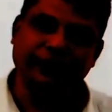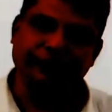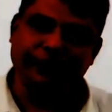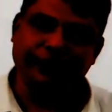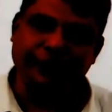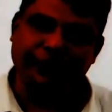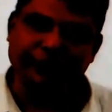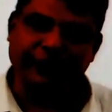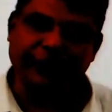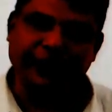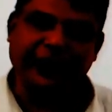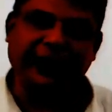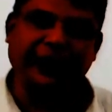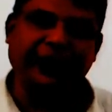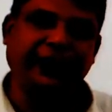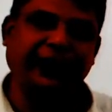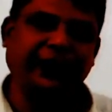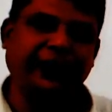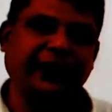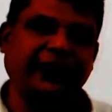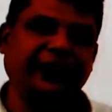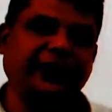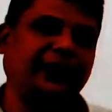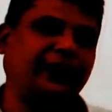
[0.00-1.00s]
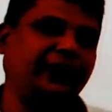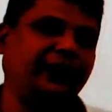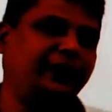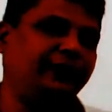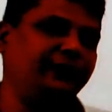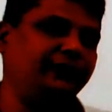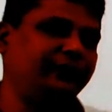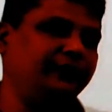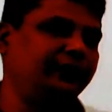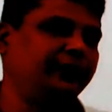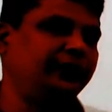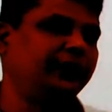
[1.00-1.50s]
from Greek,
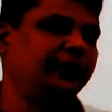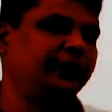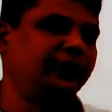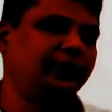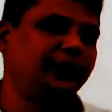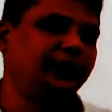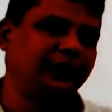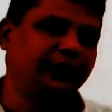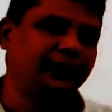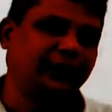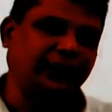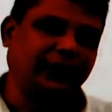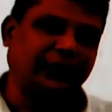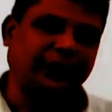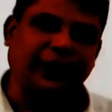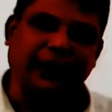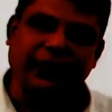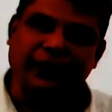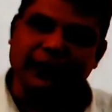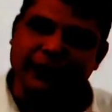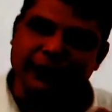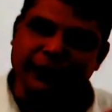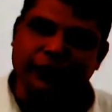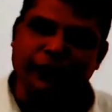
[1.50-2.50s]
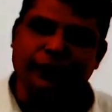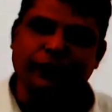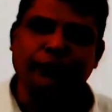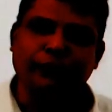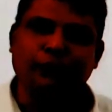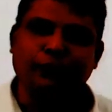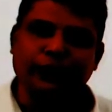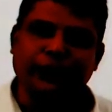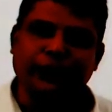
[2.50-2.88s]
that Don